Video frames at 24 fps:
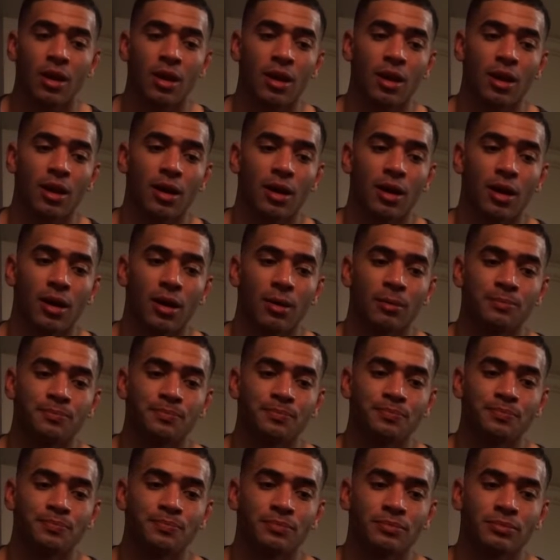But
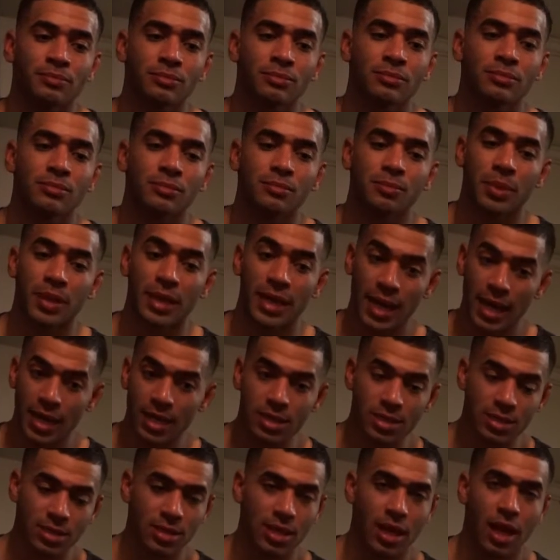
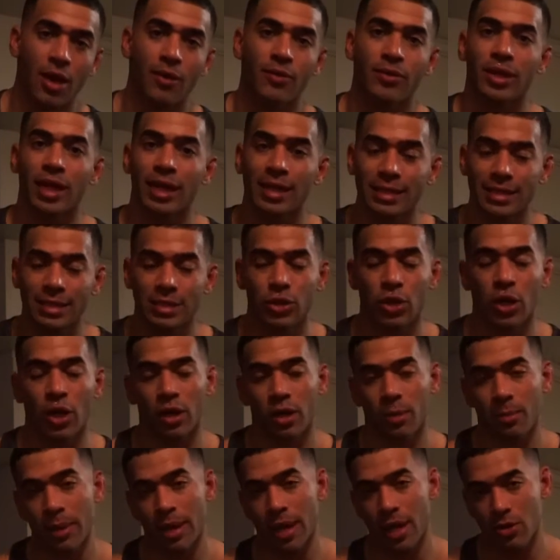next, I would like to
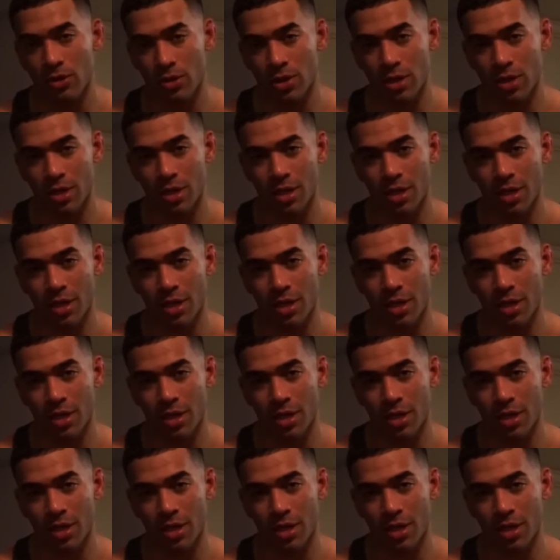talk about